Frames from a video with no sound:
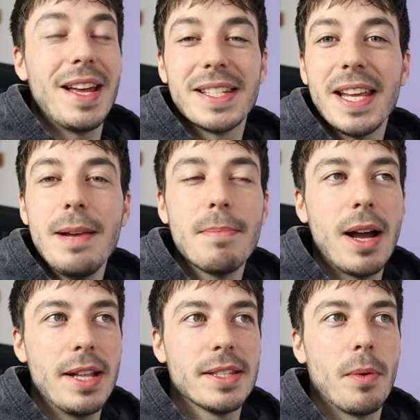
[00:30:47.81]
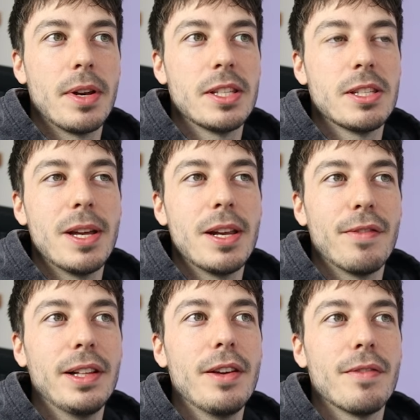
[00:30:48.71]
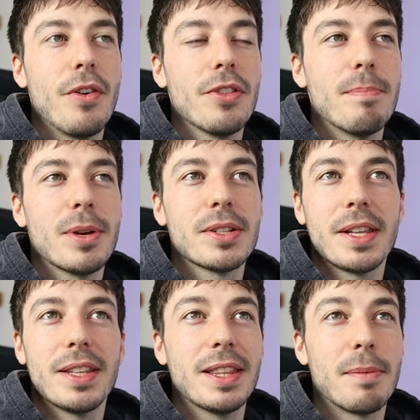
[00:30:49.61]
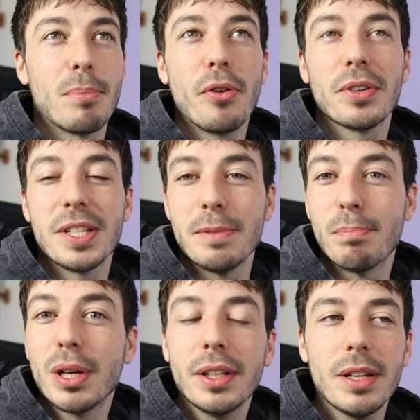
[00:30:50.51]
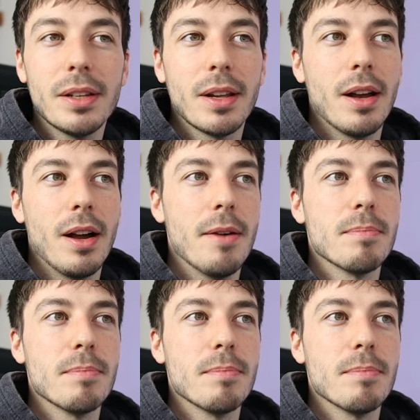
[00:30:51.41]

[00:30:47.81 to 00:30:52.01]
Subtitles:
their team, hence I wanted to be an affiliate for them because I think the product is brilliant.